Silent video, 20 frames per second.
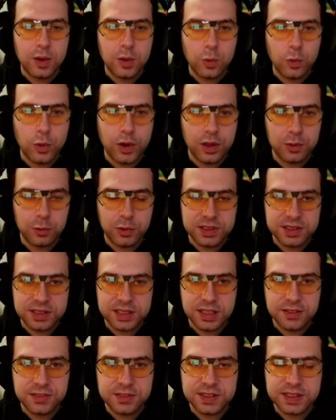will
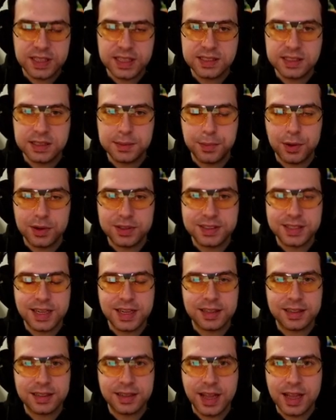receive
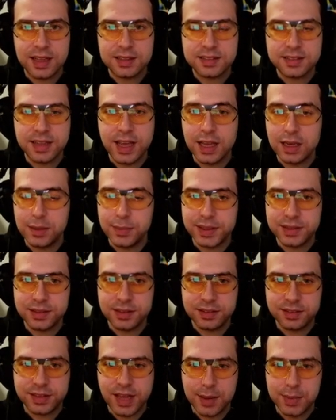60% less elemental
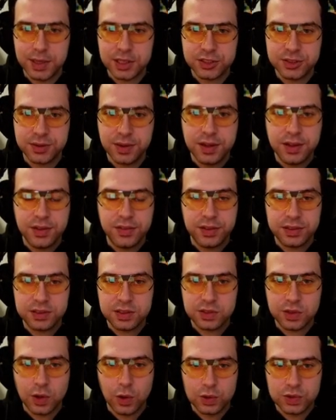damage. This
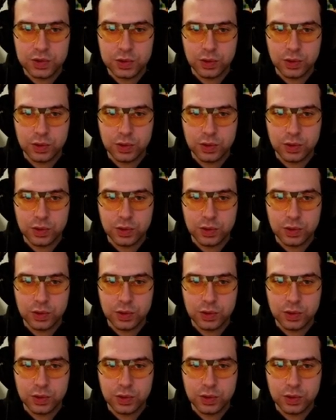is also a